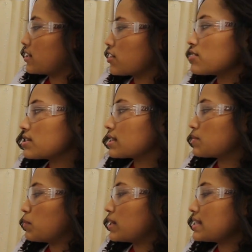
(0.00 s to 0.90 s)
another
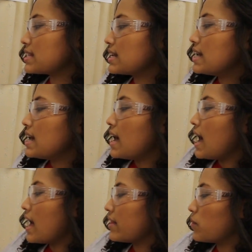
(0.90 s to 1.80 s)
6 plus,
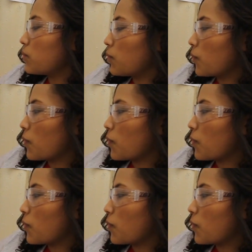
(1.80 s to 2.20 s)
and then